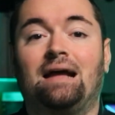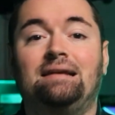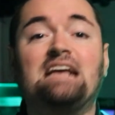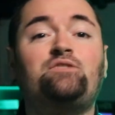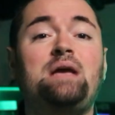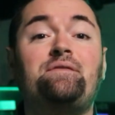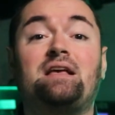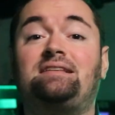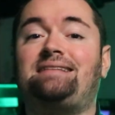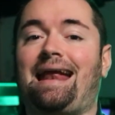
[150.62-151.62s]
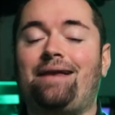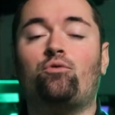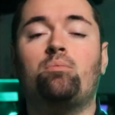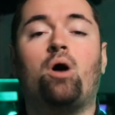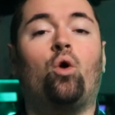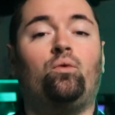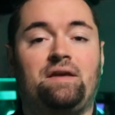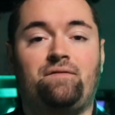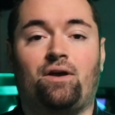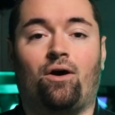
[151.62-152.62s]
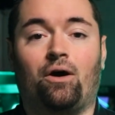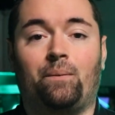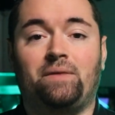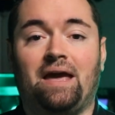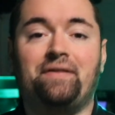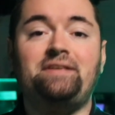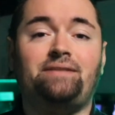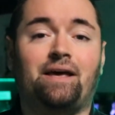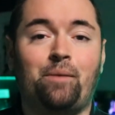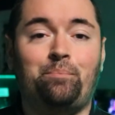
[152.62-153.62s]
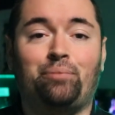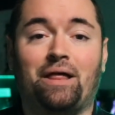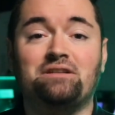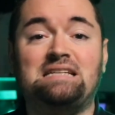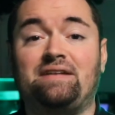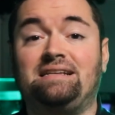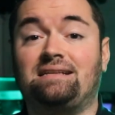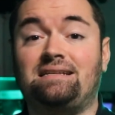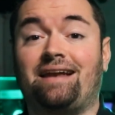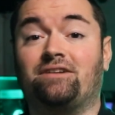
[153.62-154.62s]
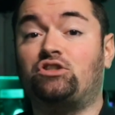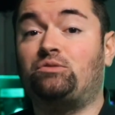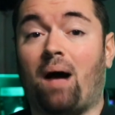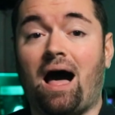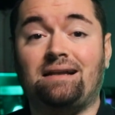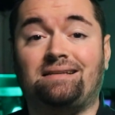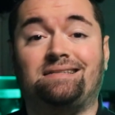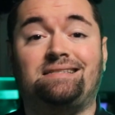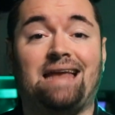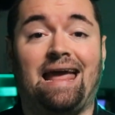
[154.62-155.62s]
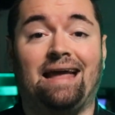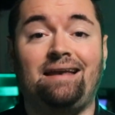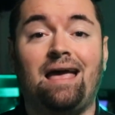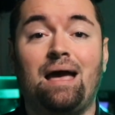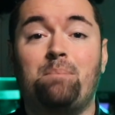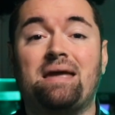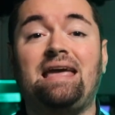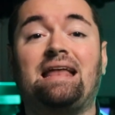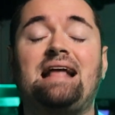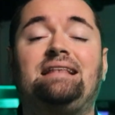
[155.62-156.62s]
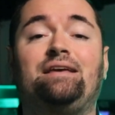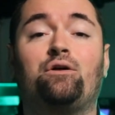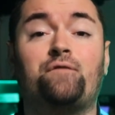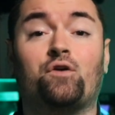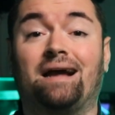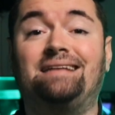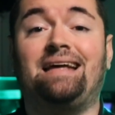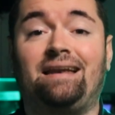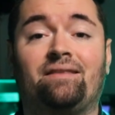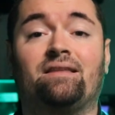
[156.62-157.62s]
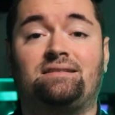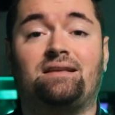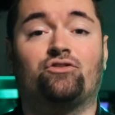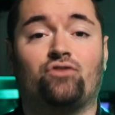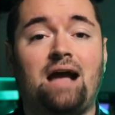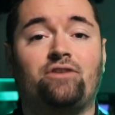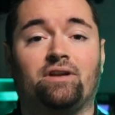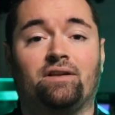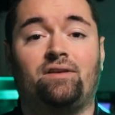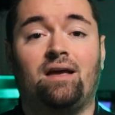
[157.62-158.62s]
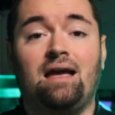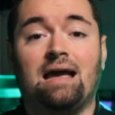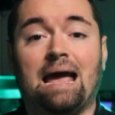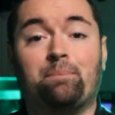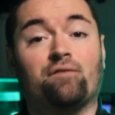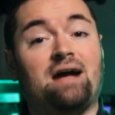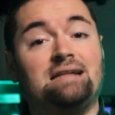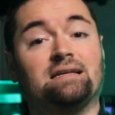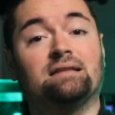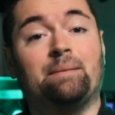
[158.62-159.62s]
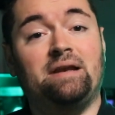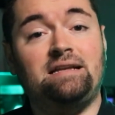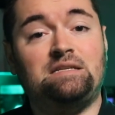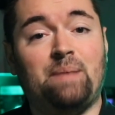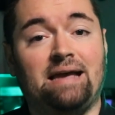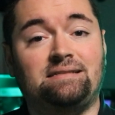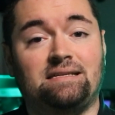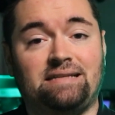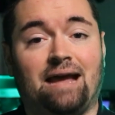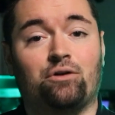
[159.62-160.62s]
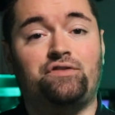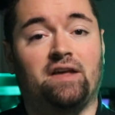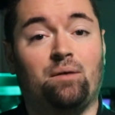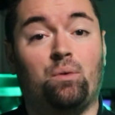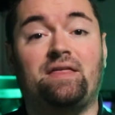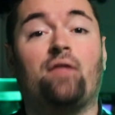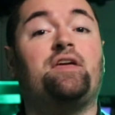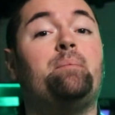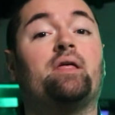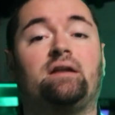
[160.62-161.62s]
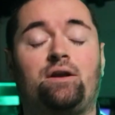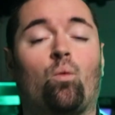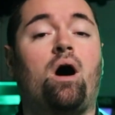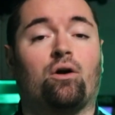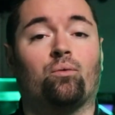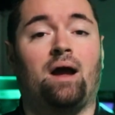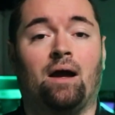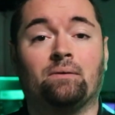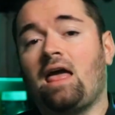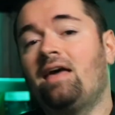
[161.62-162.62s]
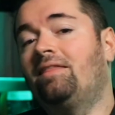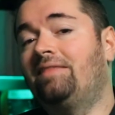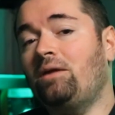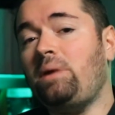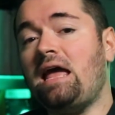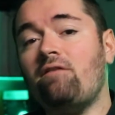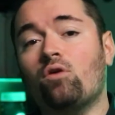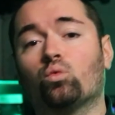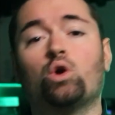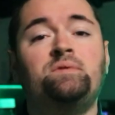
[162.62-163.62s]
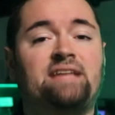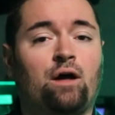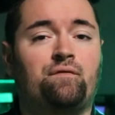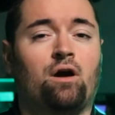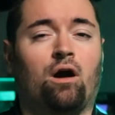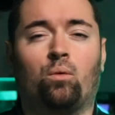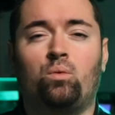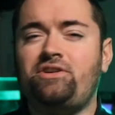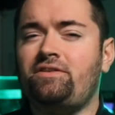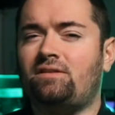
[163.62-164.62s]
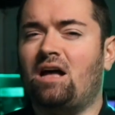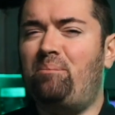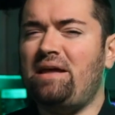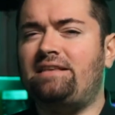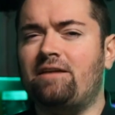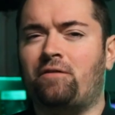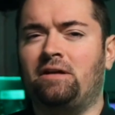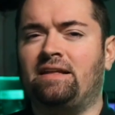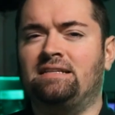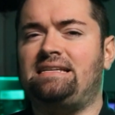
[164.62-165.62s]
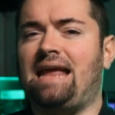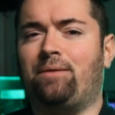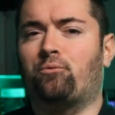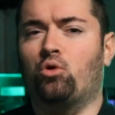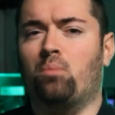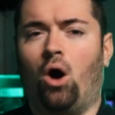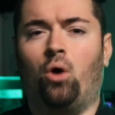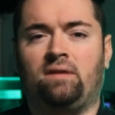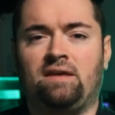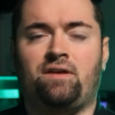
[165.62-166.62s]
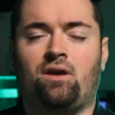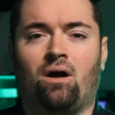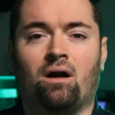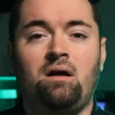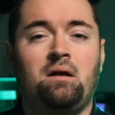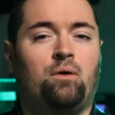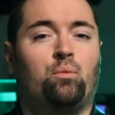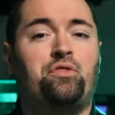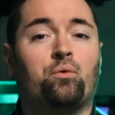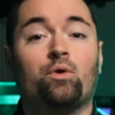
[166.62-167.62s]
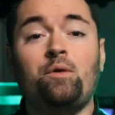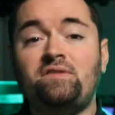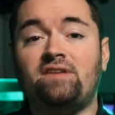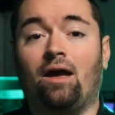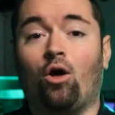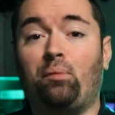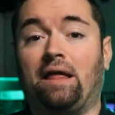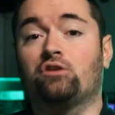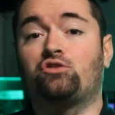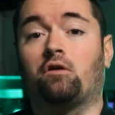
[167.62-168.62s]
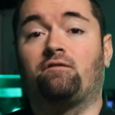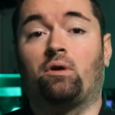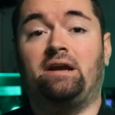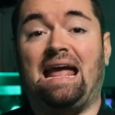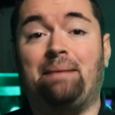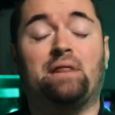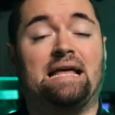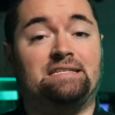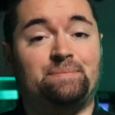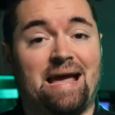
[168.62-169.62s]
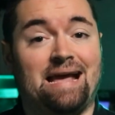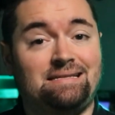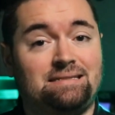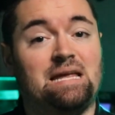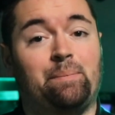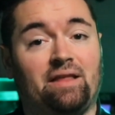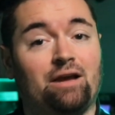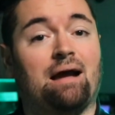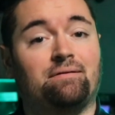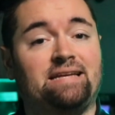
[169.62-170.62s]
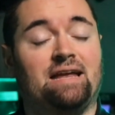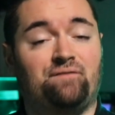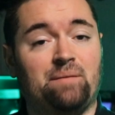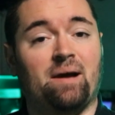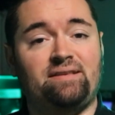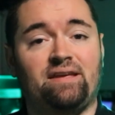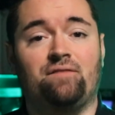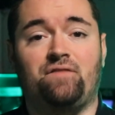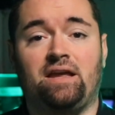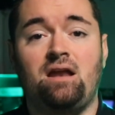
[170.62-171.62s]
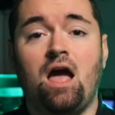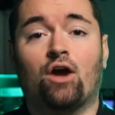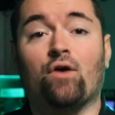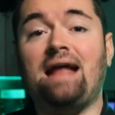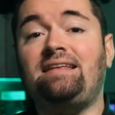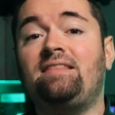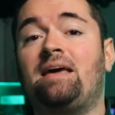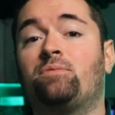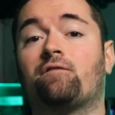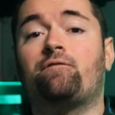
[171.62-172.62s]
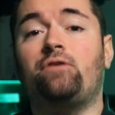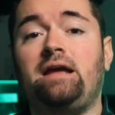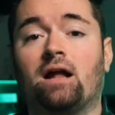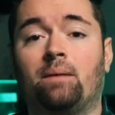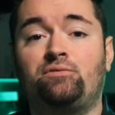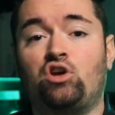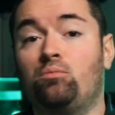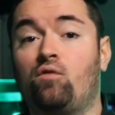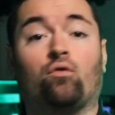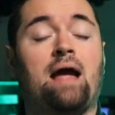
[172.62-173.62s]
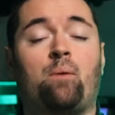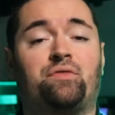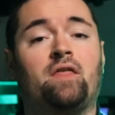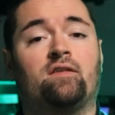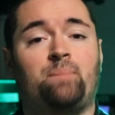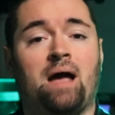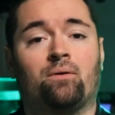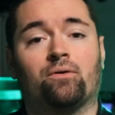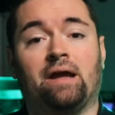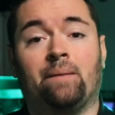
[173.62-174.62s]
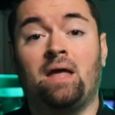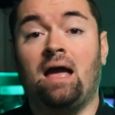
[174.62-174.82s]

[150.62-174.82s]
Next, we have standing room only VR. In this setup, players have a designated spot to stand, making it ideal for attendantless attractions. It provides a limited space to stand or sit without the ability to walk around. Then we have room scale VR, which is a bit different than standing room only VR. With room scale, players are afforded a play space, typically around 10 feet by 10 feet, granting them the freedom to move around within this boundary.